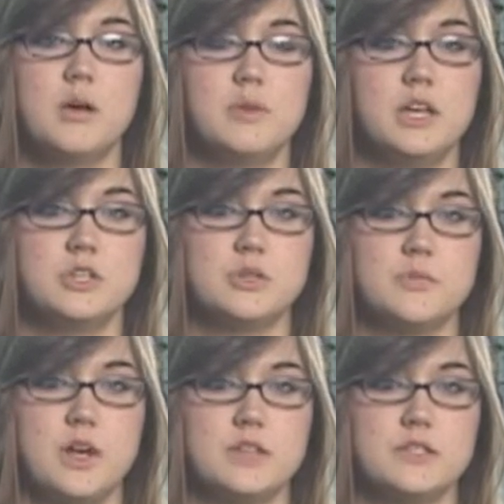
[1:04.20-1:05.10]

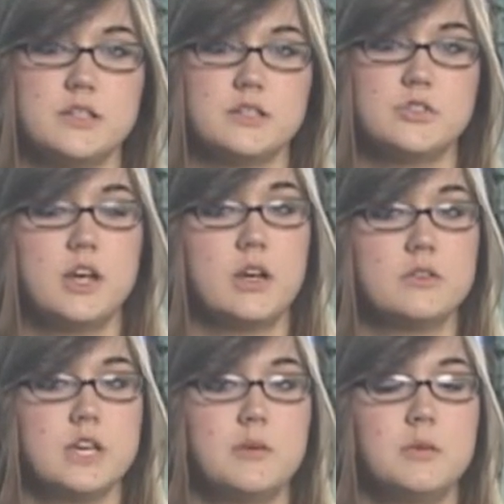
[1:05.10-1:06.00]
nomination process. Check
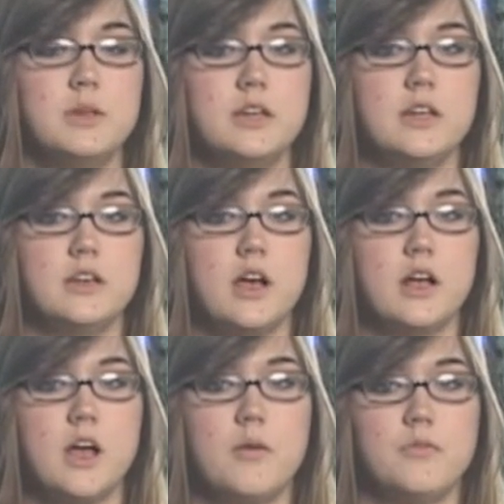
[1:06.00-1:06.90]
out
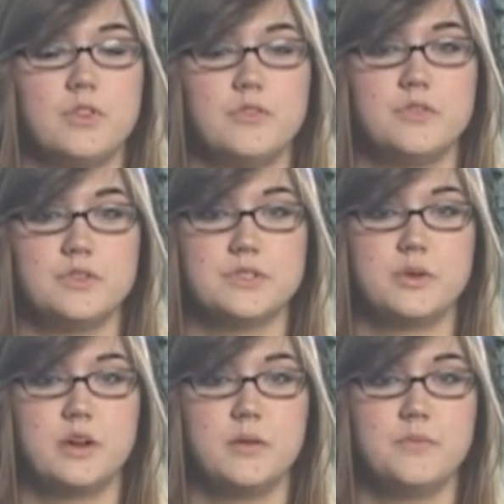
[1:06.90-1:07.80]
TommyMedia.com for the full
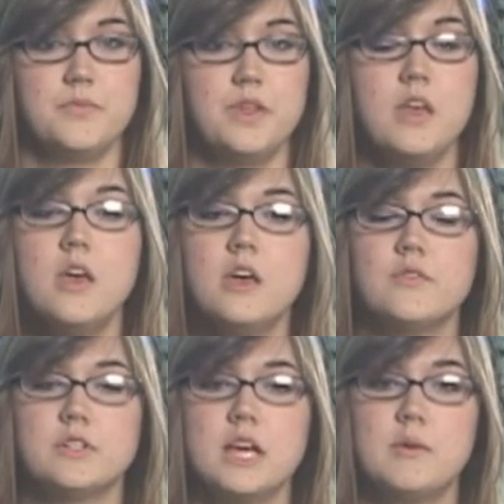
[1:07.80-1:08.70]
story.
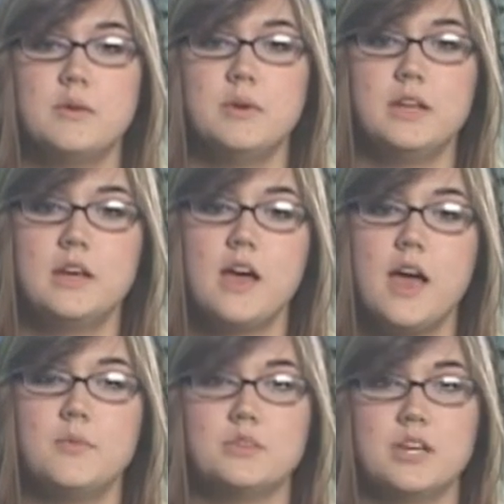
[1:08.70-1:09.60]
For Tommy Media,
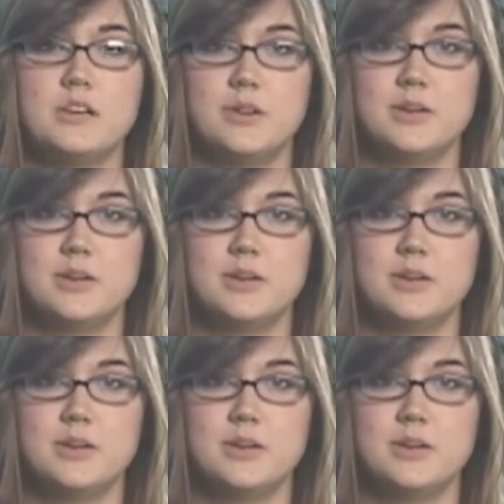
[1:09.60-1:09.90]
I'm Michelle